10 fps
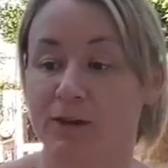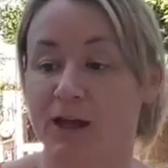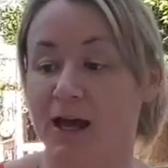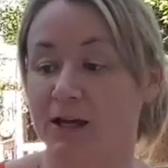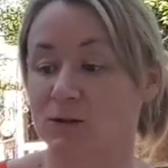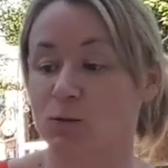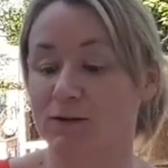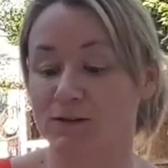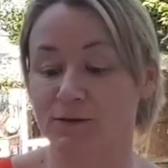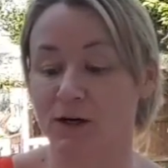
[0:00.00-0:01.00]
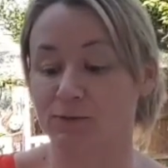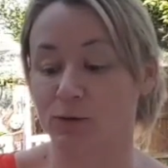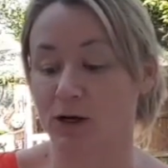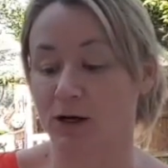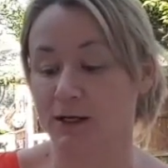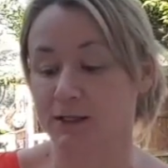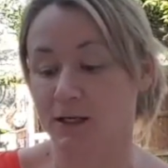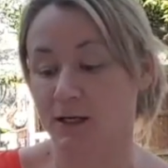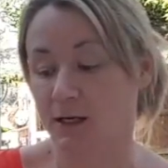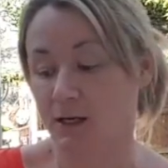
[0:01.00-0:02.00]
the Ex-Wife Survival Guide
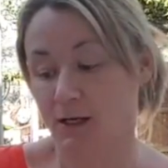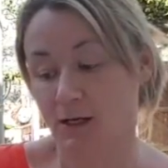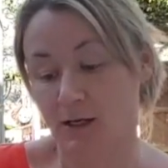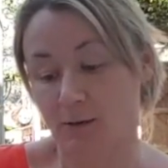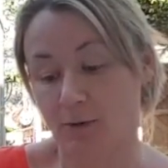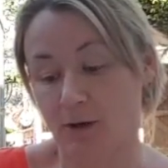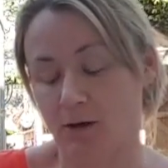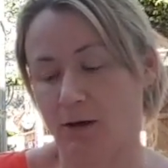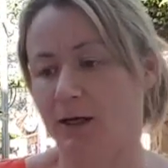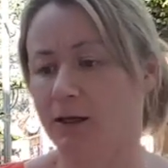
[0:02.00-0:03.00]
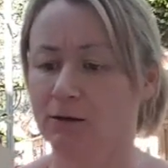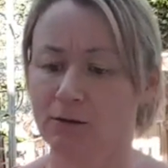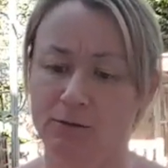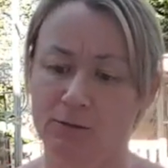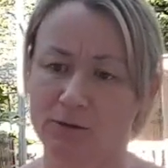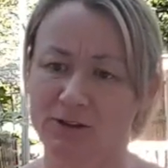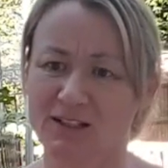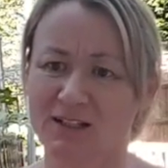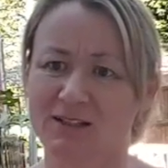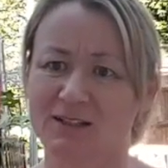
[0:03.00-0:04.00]
by, what does
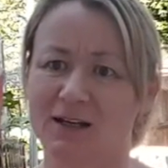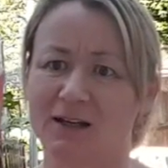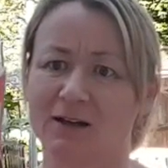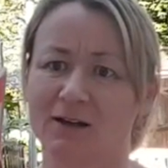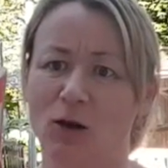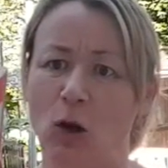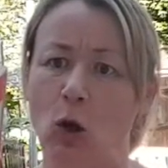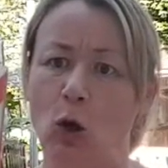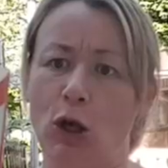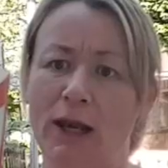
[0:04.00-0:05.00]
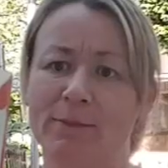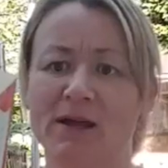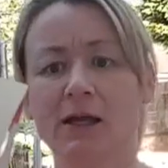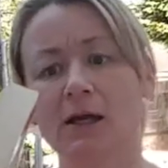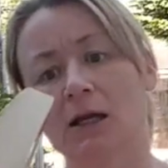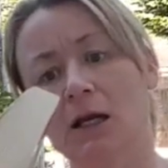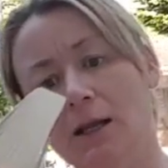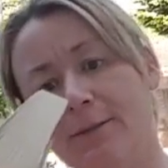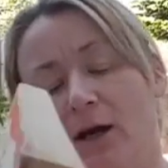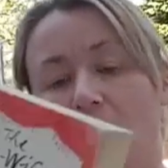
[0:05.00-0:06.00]
that say? Libby, Libby